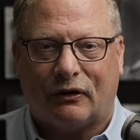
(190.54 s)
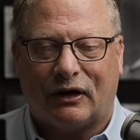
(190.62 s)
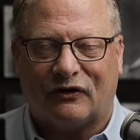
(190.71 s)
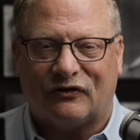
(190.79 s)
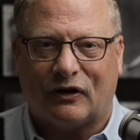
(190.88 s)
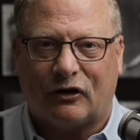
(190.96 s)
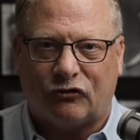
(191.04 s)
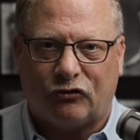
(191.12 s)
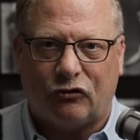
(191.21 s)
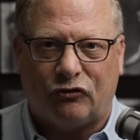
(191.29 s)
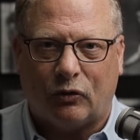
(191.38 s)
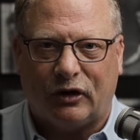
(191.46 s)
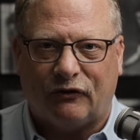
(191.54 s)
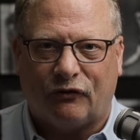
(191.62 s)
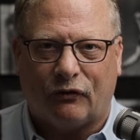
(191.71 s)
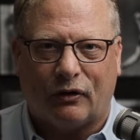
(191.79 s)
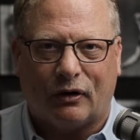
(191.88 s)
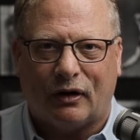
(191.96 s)
Okay, it's not a true
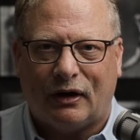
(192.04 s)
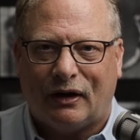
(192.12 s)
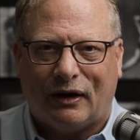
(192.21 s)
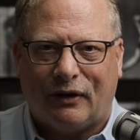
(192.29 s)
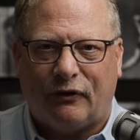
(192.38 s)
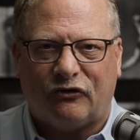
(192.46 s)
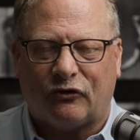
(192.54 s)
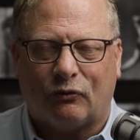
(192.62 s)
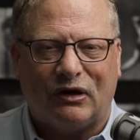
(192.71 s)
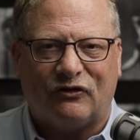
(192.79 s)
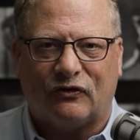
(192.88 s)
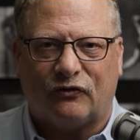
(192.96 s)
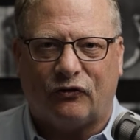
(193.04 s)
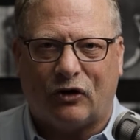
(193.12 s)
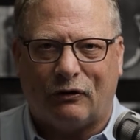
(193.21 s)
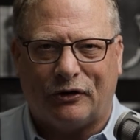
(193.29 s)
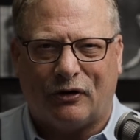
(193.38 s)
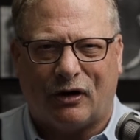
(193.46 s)
24, and there's a reason
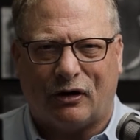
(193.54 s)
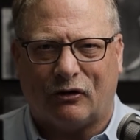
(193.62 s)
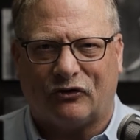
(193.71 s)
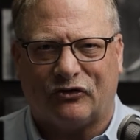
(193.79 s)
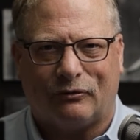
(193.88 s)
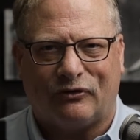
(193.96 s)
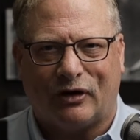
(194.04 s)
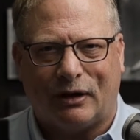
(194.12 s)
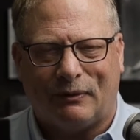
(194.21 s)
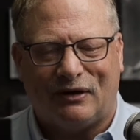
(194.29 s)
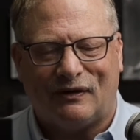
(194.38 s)
for it. I read an article sometime.